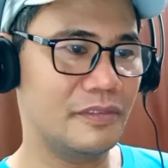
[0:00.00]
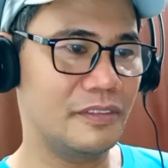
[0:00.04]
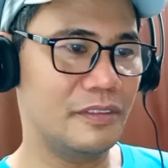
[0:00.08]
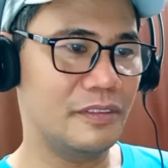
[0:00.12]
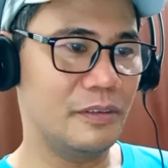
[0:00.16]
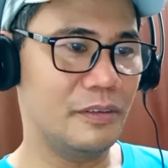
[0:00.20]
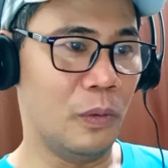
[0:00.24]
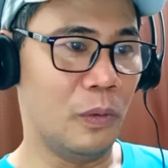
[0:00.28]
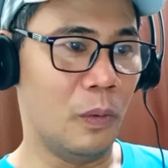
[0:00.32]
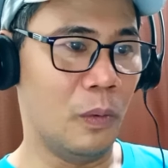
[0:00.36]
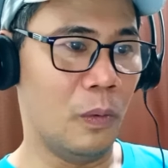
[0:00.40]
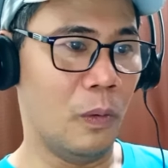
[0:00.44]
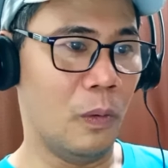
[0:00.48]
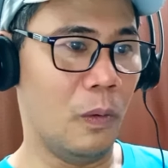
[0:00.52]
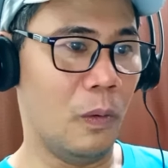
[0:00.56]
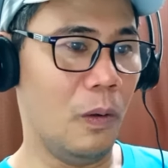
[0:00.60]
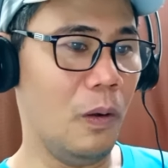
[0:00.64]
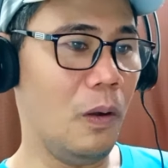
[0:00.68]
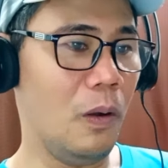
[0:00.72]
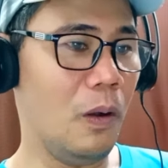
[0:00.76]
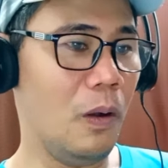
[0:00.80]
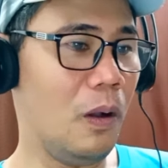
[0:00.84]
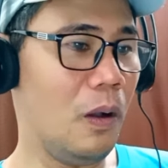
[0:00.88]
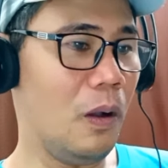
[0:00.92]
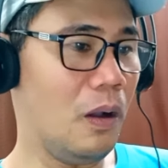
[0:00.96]

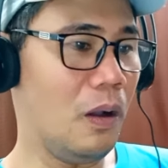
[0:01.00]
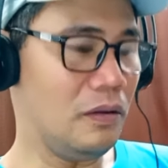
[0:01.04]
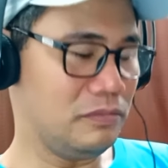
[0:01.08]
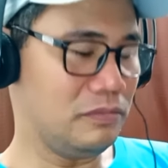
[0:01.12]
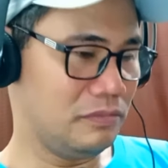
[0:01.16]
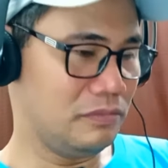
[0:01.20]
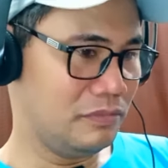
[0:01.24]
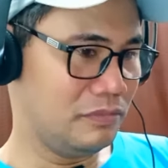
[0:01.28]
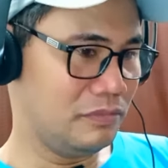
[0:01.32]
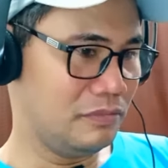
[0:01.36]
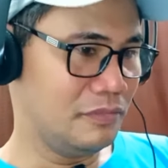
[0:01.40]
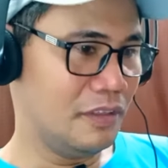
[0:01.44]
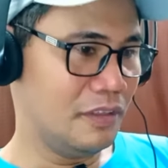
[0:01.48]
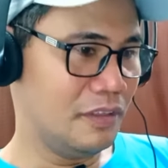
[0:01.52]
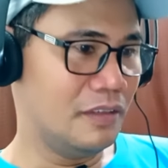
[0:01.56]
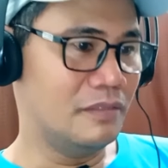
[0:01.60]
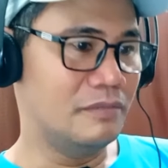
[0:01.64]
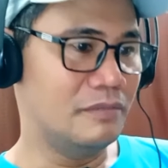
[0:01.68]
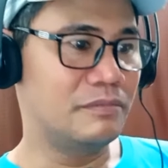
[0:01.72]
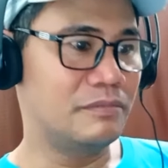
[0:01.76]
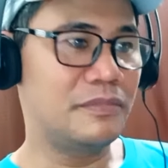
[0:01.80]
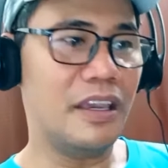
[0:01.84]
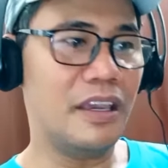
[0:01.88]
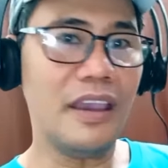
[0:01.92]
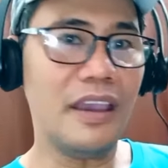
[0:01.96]
Oh!
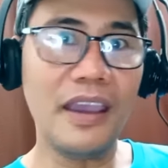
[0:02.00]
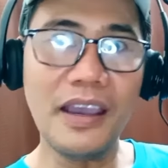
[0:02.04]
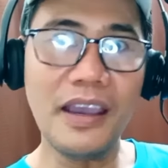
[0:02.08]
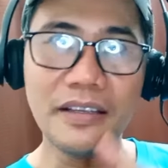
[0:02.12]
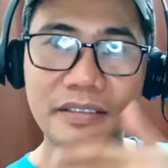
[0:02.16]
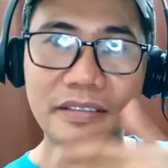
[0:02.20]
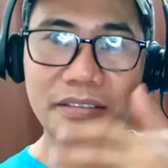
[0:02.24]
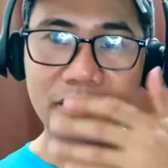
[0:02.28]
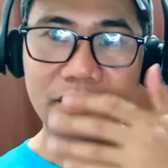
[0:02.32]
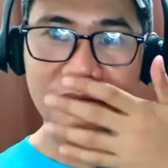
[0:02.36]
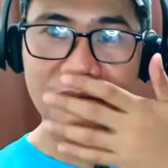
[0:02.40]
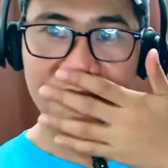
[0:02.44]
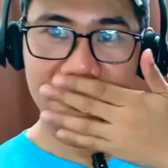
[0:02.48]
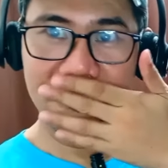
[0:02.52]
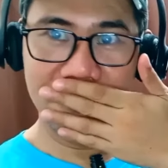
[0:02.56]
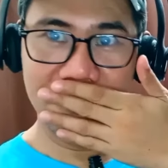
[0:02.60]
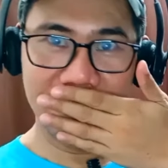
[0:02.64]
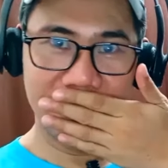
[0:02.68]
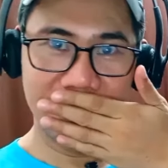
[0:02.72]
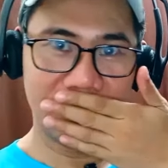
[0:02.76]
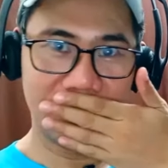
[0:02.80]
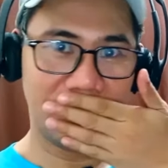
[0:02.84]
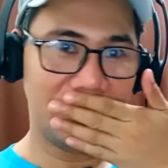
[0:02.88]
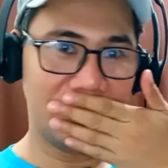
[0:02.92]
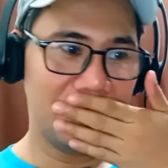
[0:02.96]
Yes!
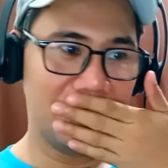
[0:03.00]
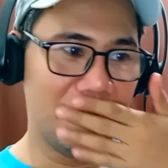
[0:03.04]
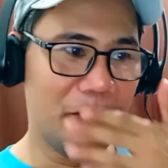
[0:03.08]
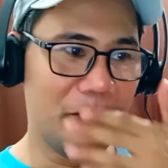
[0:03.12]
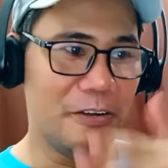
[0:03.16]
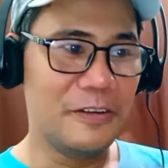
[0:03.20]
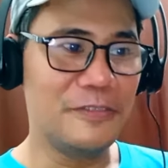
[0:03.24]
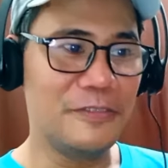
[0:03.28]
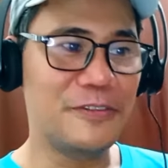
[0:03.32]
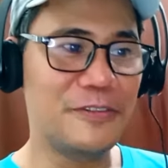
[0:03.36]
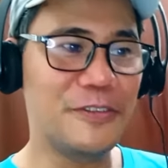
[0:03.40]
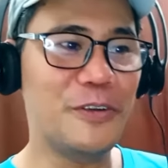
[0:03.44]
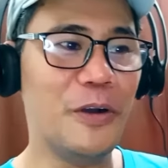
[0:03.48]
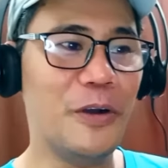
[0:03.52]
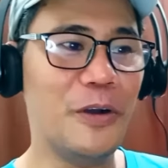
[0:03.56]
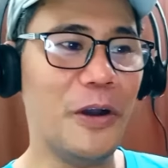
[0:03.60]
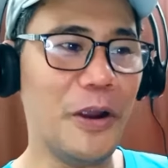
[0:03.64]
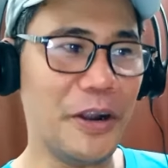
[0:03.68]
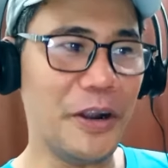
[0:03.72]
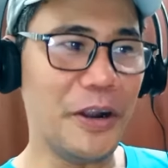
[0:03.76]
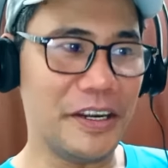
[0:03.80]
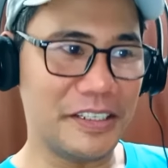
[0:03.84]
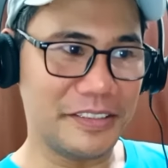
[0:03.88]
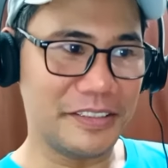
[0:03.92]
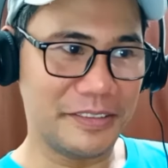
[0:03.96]
Of
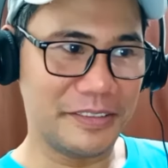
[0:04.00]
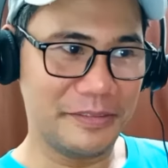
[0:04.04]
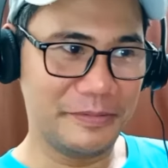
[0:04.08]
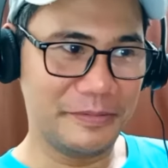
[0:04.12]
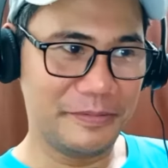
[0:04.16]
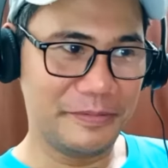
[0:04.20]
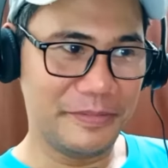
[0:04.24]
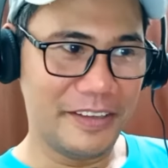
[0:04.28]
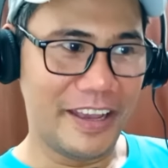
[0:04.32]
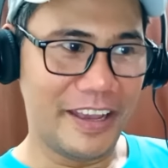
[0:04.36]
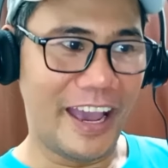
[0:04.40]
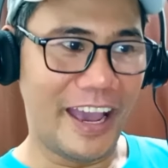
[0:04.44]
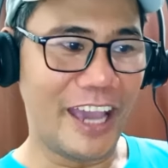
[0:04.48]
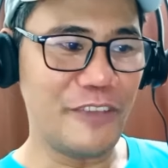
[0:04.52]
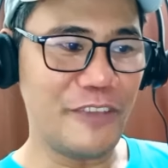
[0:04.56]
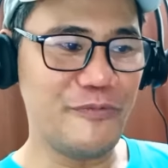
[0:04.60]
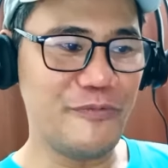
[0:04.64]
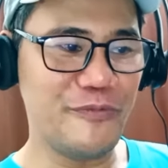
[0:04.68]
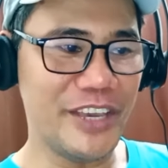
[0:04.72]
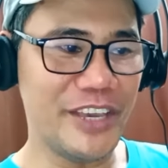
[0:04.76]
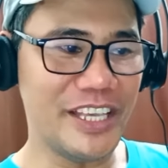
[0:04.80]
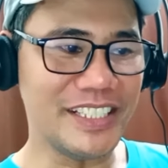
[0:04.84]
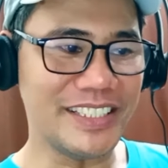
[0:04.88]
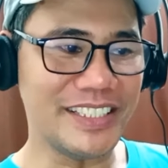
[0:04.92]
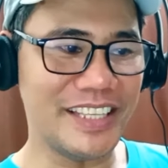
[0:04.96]
course! I
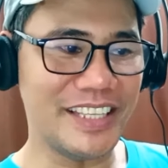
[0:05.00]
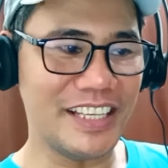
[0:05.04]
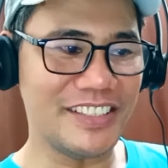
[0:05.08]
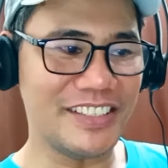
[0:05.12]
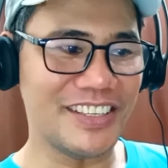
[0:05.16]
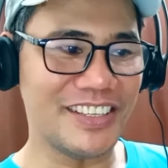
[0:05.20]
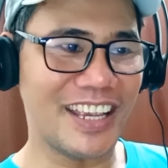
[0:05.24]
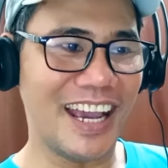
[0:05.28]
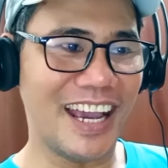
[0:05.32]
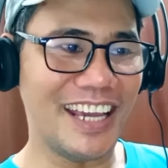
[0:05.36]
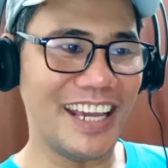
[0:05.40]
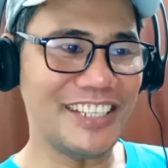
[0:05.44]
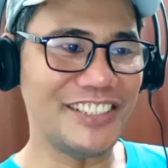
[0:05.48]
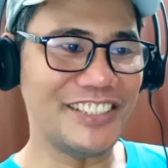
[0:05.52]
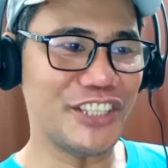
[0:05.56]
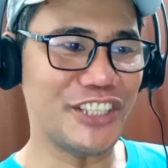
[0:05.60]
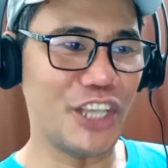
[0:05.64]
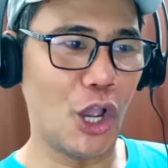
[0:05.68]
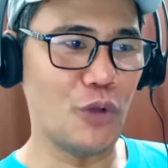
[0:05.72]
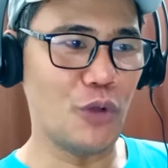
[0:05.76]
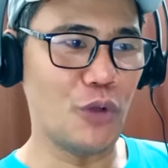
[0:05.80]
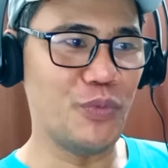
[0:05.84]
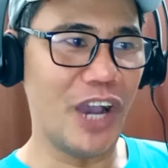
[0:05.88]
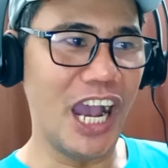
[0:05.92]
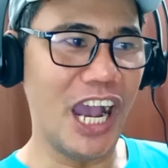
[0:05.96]
miss this guy
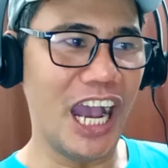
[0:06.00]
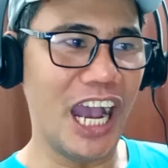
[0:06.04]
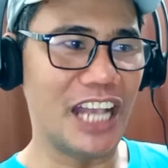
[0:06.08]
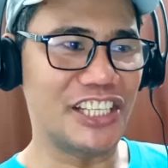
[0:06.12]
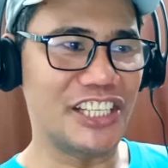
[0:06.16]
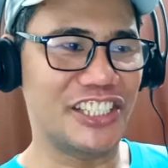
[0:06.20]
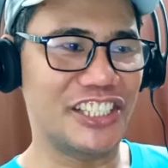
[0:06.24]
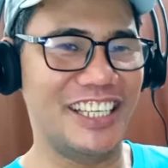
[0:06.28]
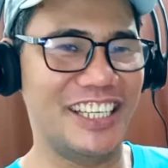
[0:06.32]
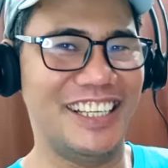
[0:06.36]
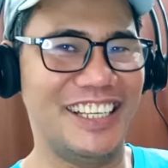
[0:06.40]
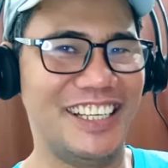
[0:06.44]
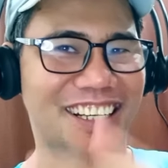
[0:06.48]
so much!